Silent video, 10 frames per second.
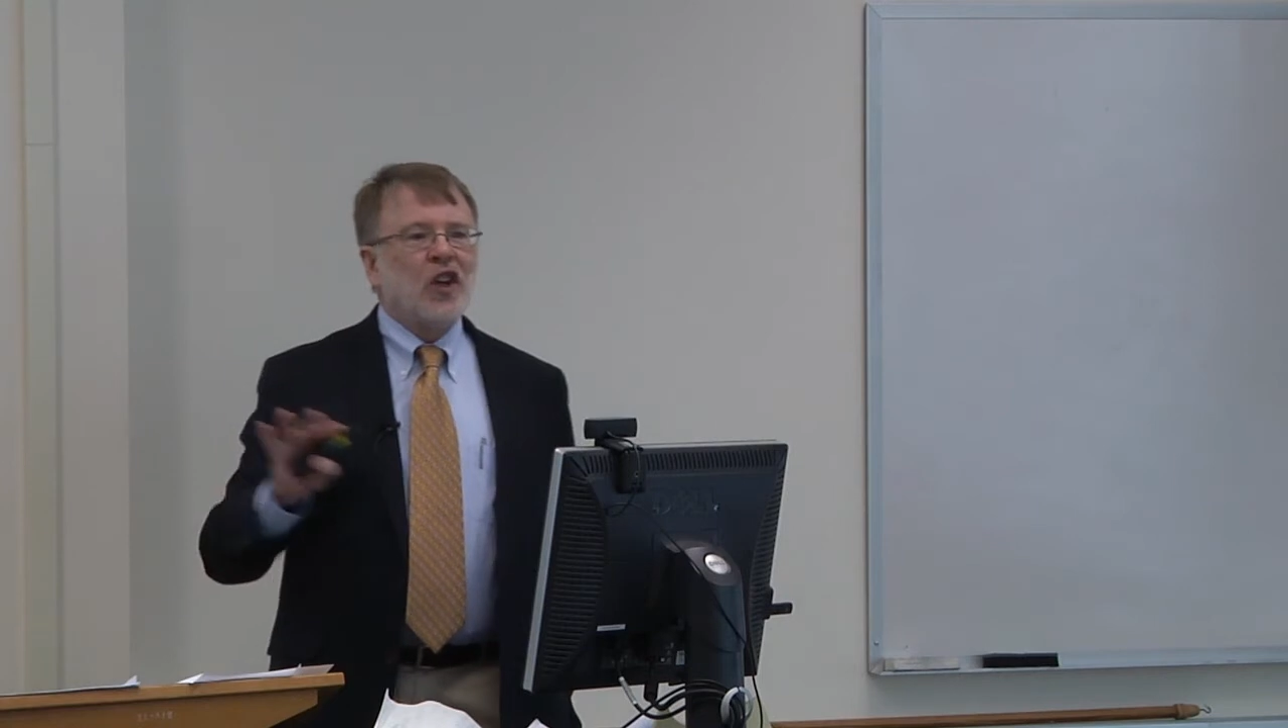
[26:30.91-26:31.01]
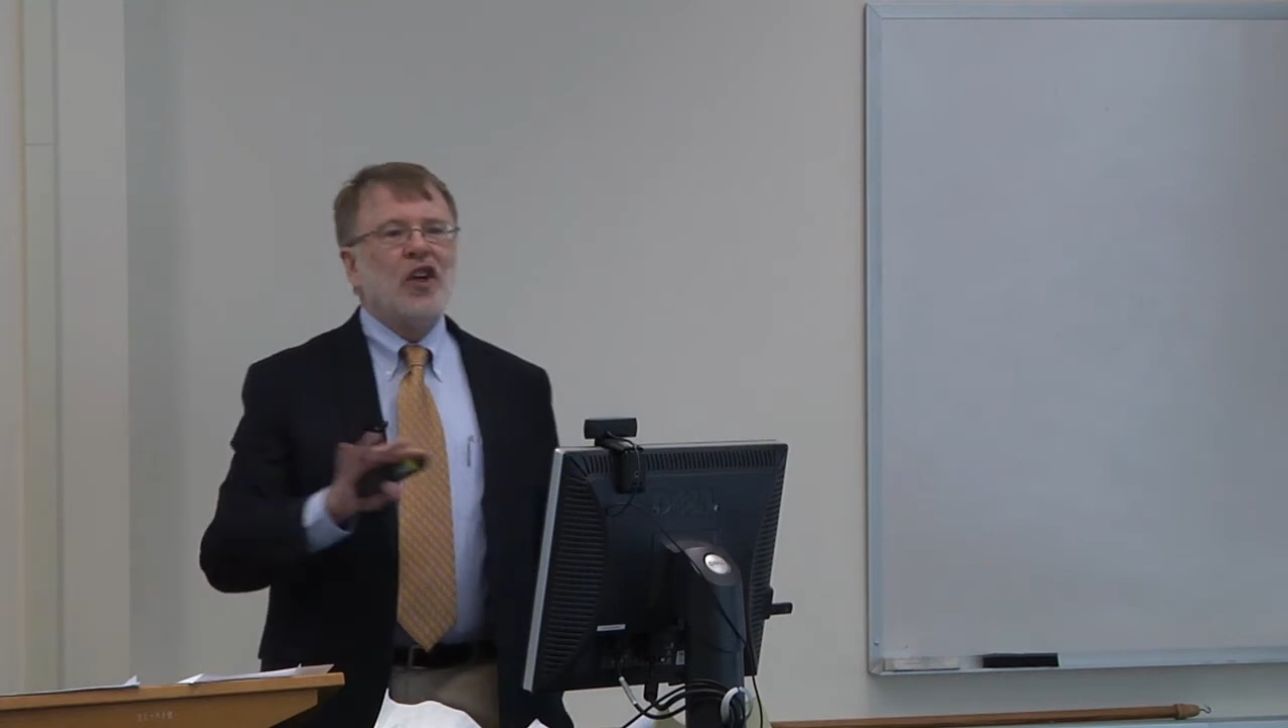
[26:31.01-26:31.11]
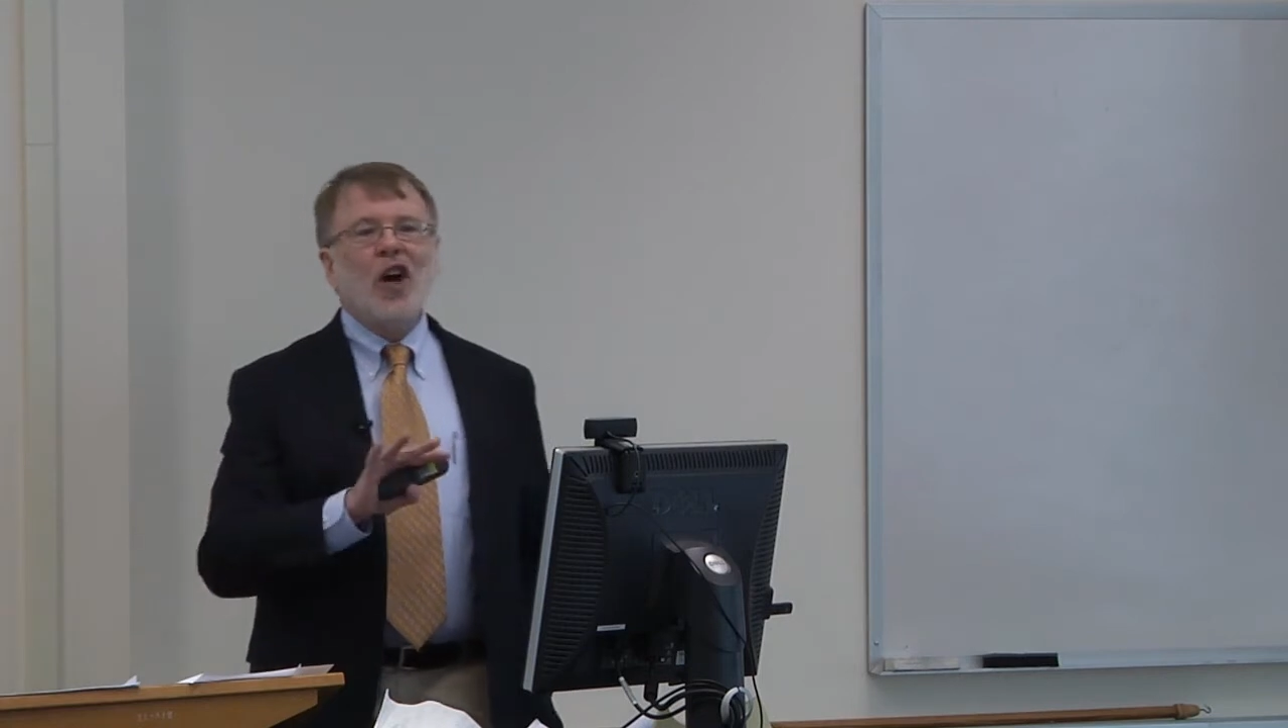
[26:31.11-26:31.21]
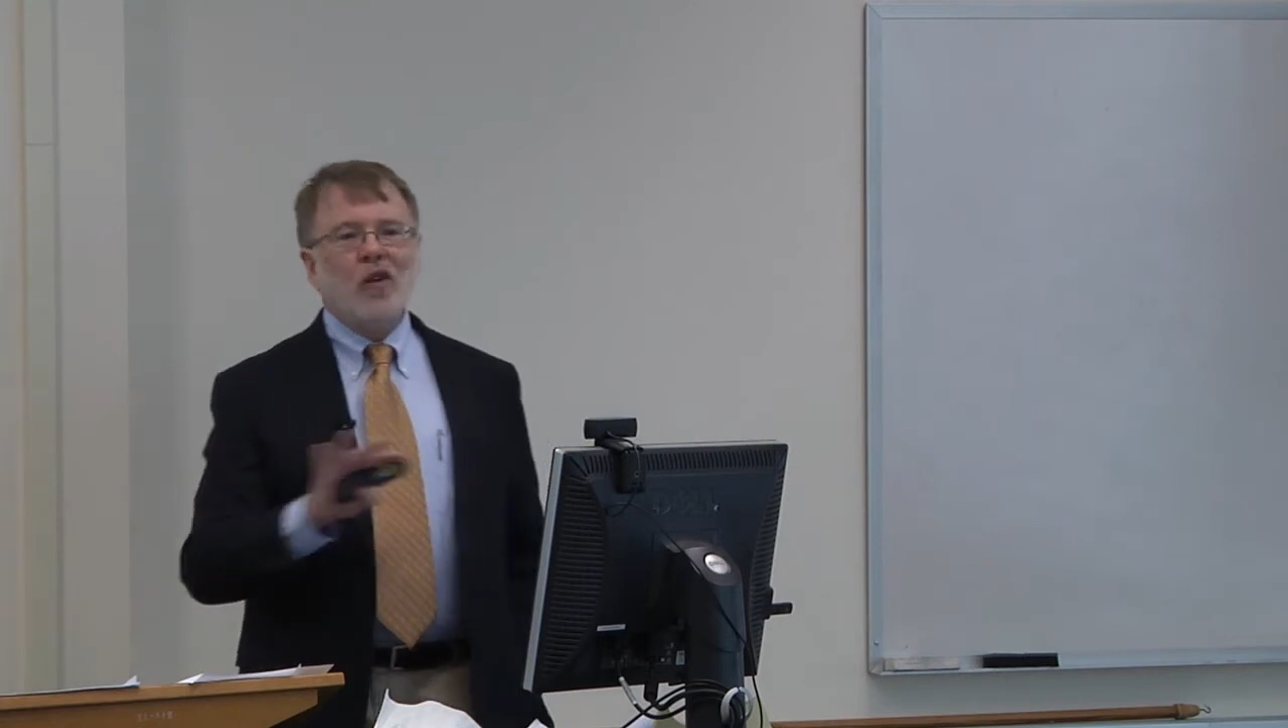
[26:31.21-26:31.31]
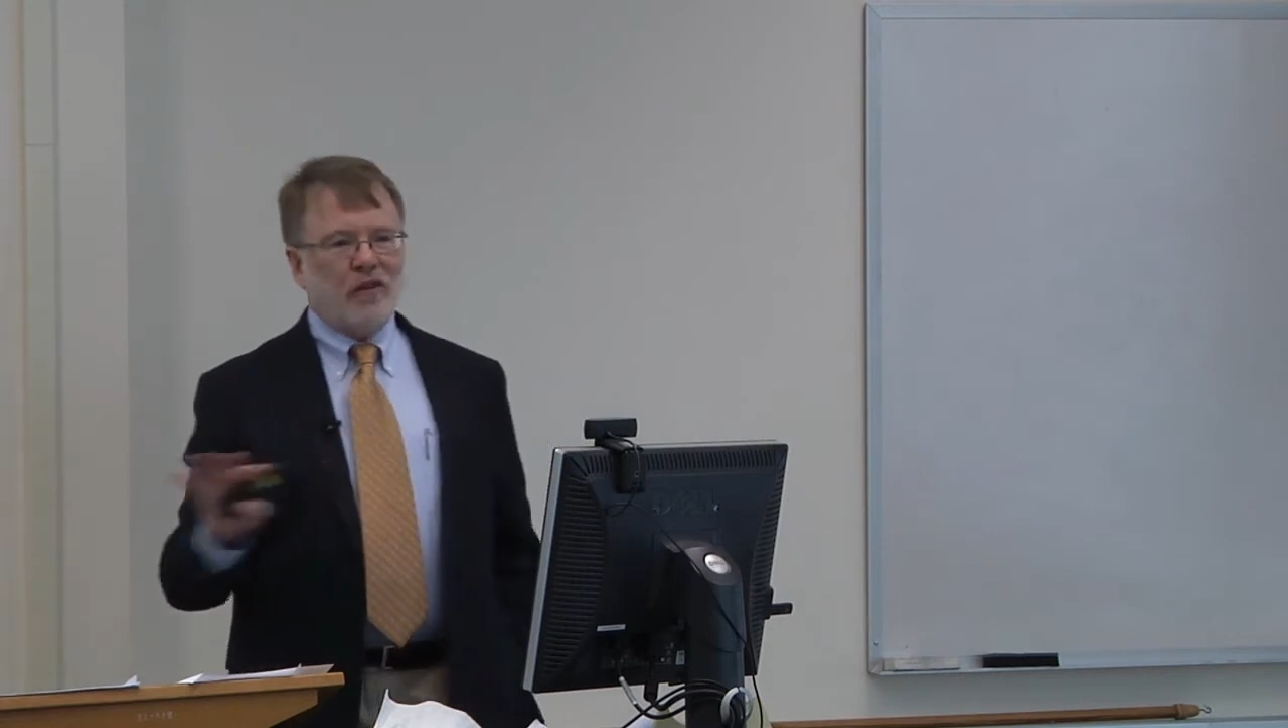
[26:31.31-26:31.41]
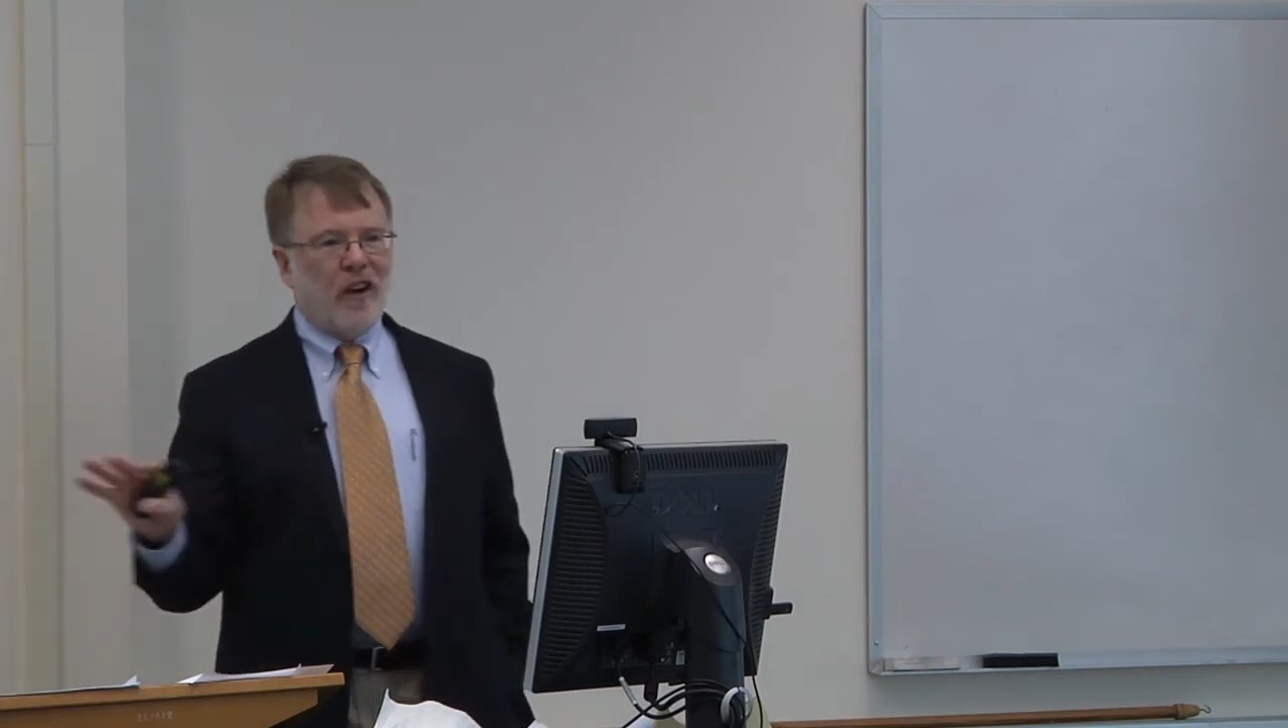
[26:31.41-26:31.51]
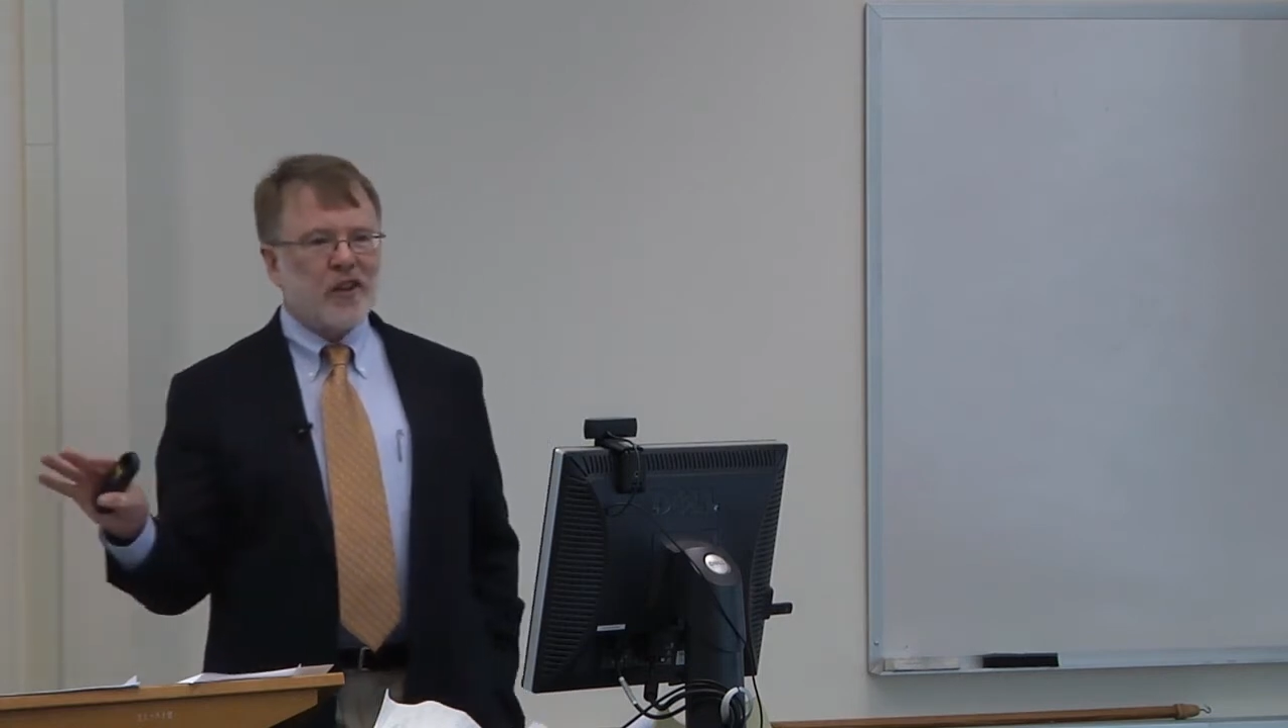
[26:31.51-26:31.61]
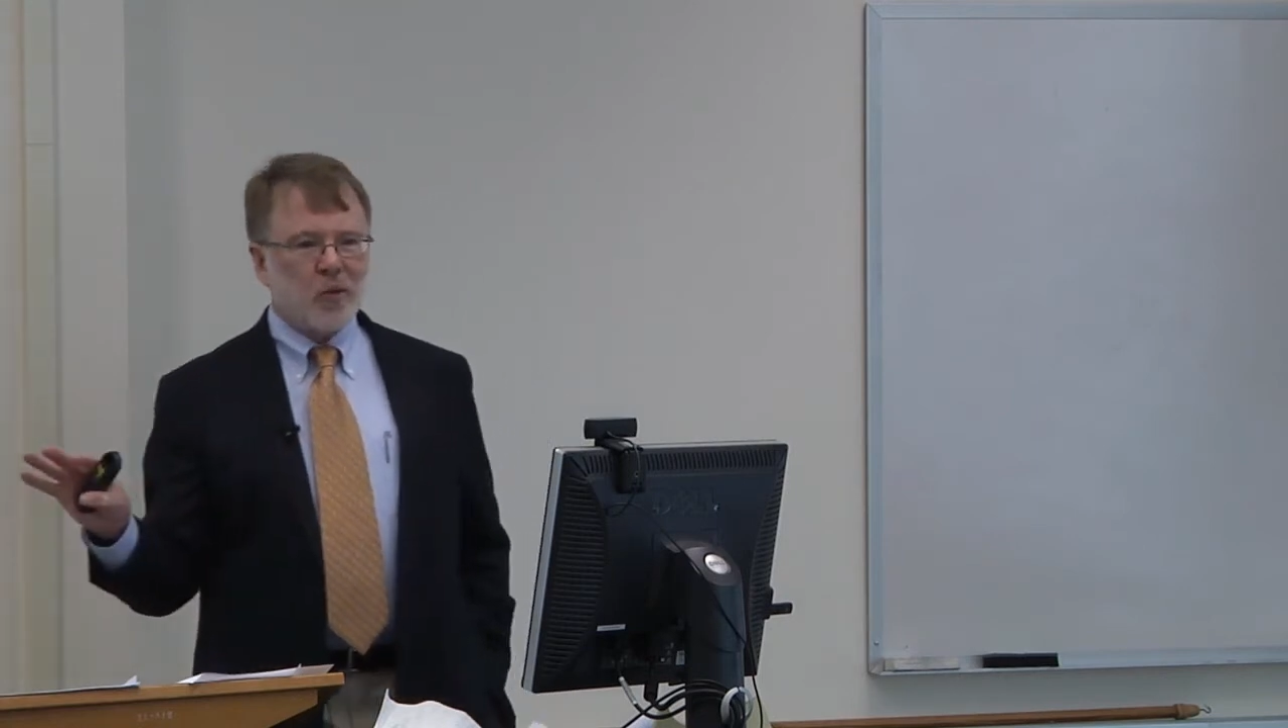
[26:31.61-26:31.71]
no funds